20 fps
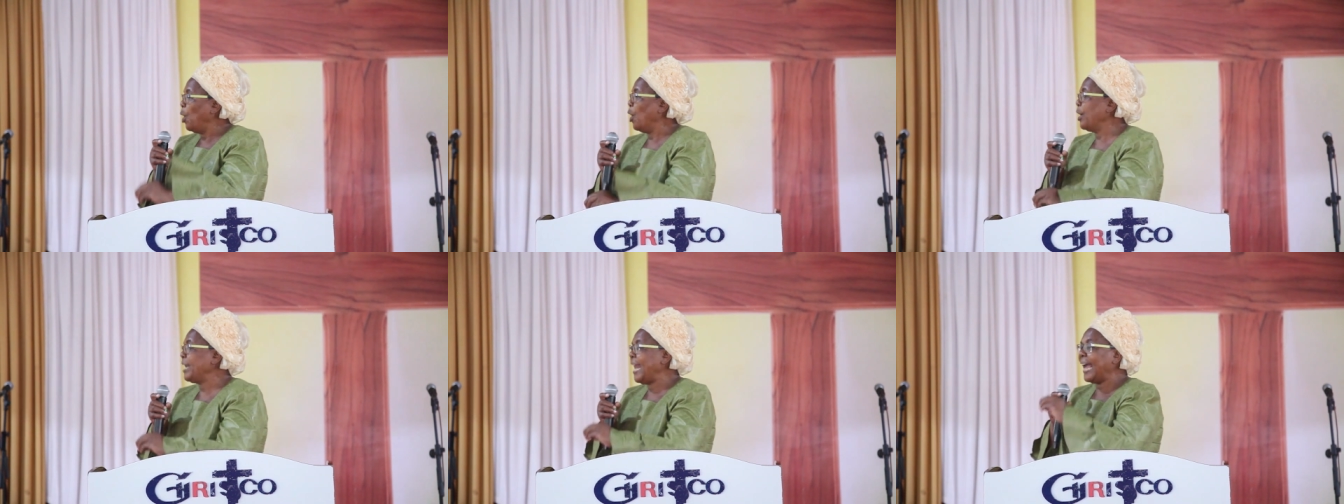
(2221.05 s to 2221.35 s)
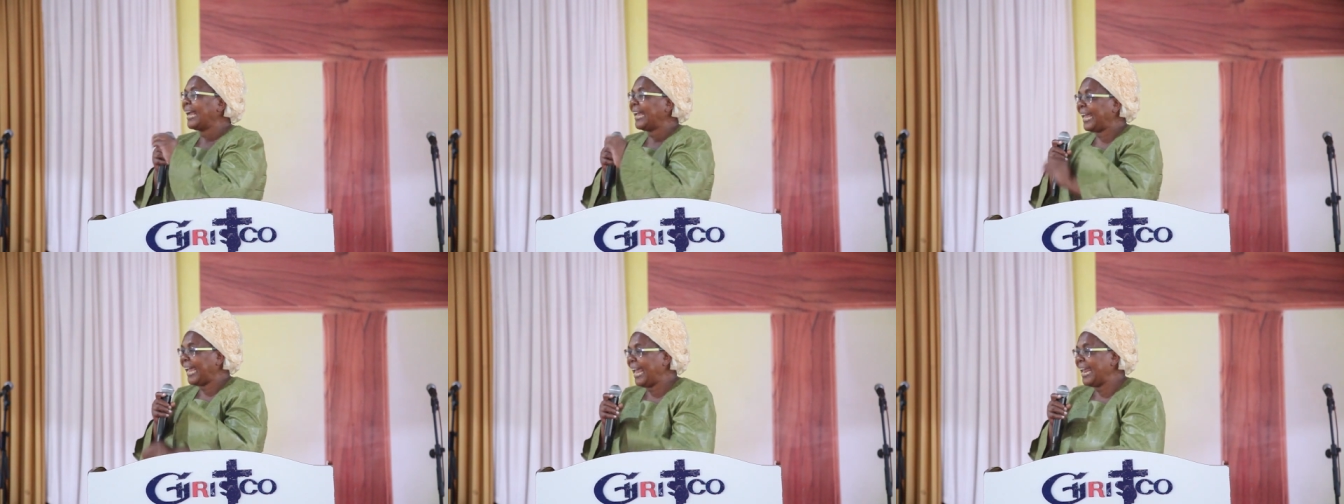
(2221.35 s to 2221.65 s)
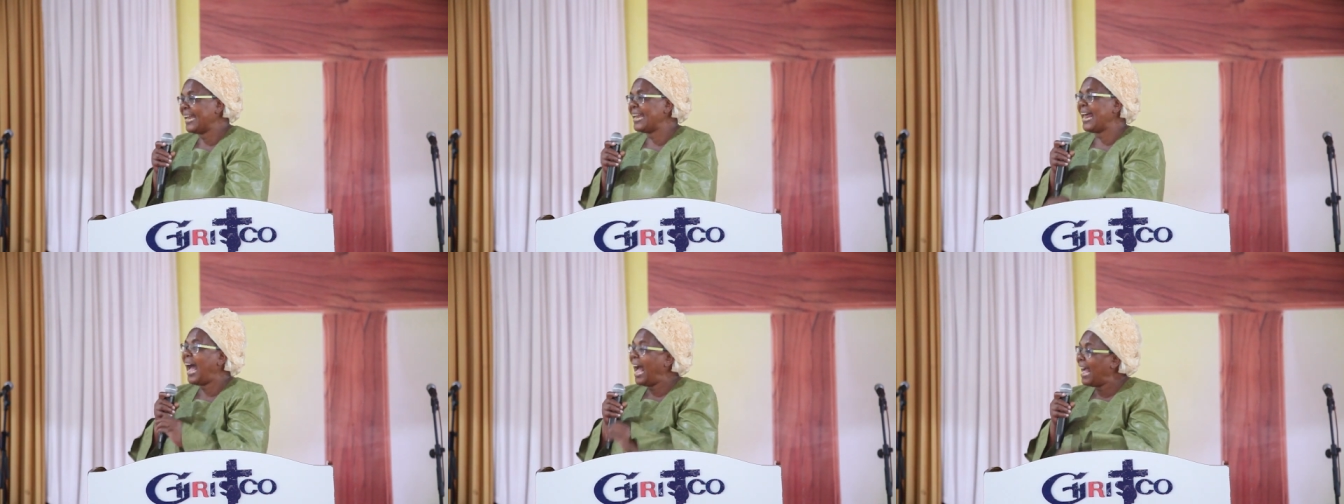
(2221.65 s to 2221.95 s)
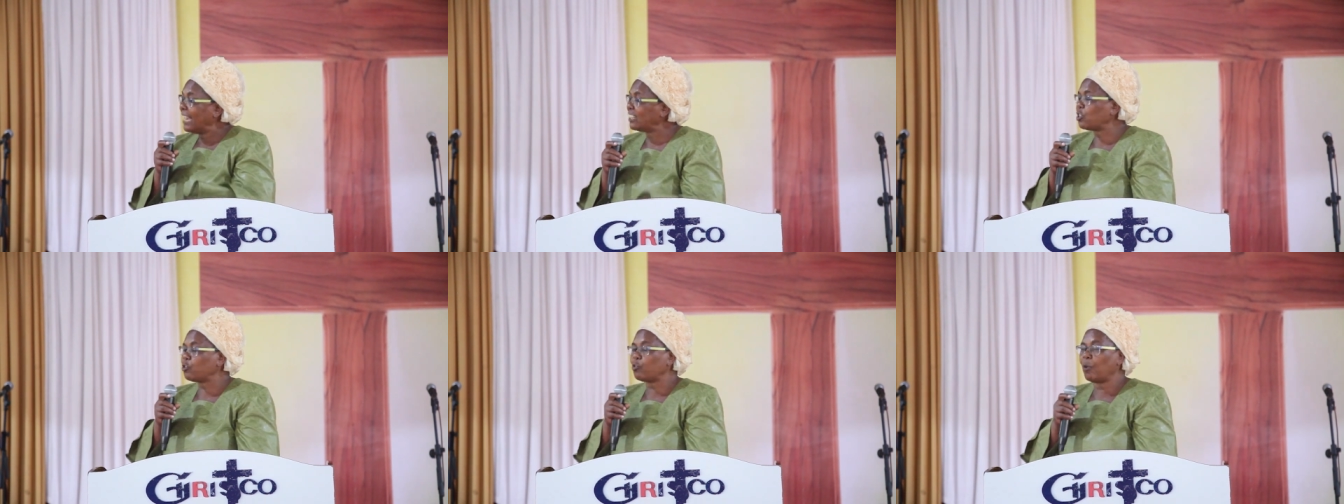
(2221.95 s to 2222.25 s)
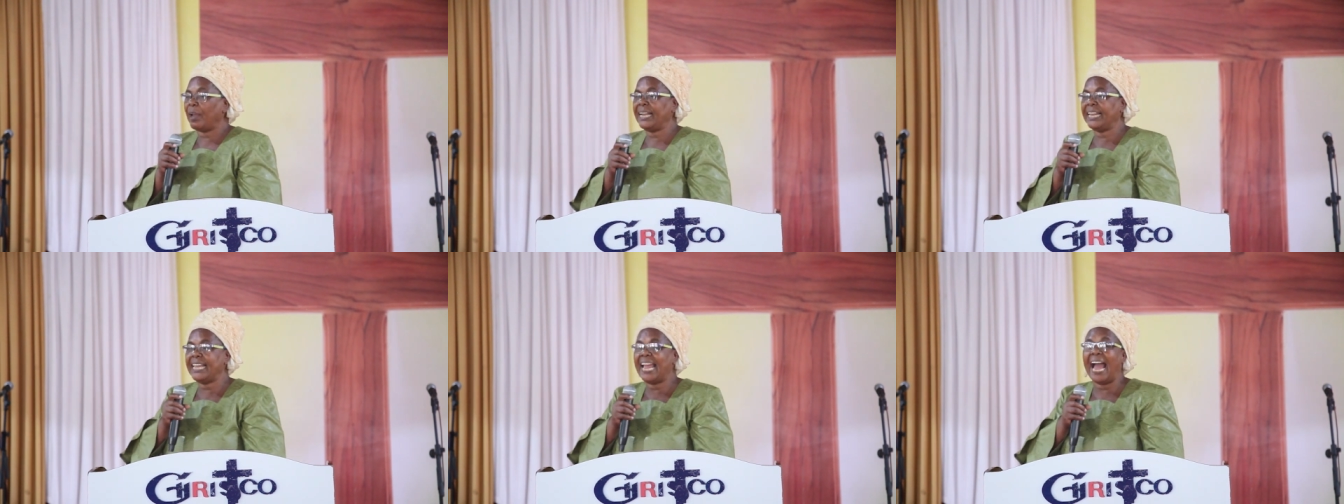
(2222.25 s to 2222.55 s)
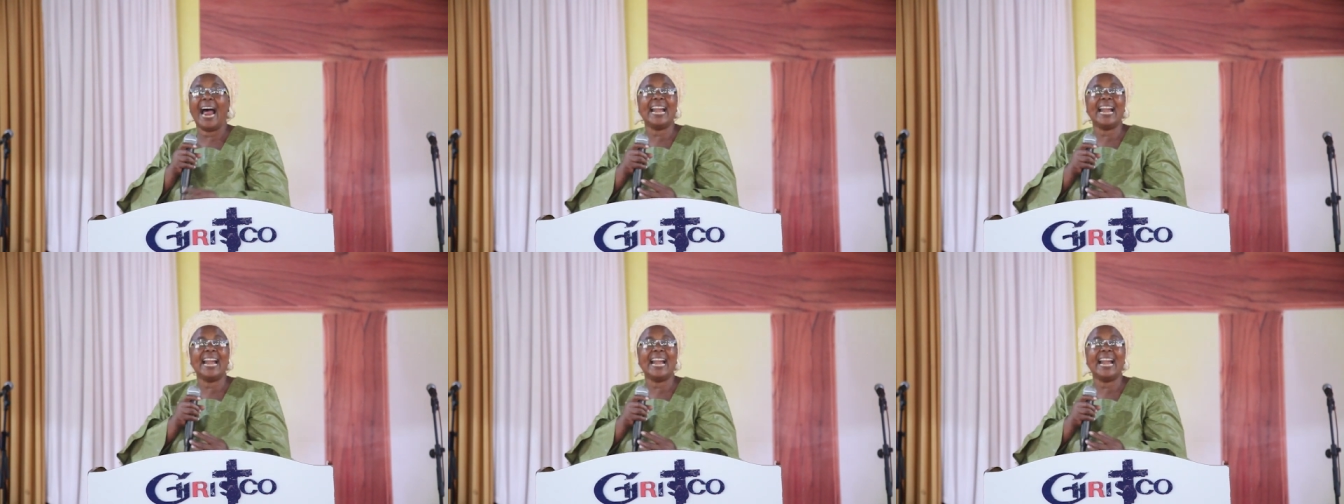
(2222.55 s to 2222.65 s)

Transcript: born again actually